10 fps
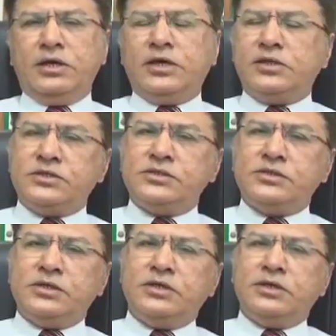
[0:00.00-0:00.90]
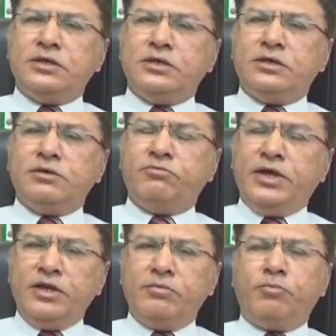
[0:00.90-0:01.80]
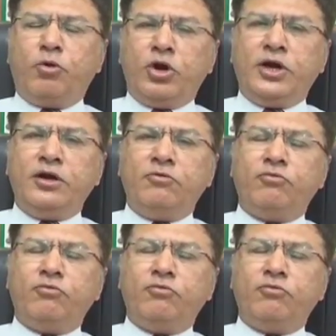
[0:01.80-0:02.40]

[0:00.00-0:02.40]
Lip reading: it is very important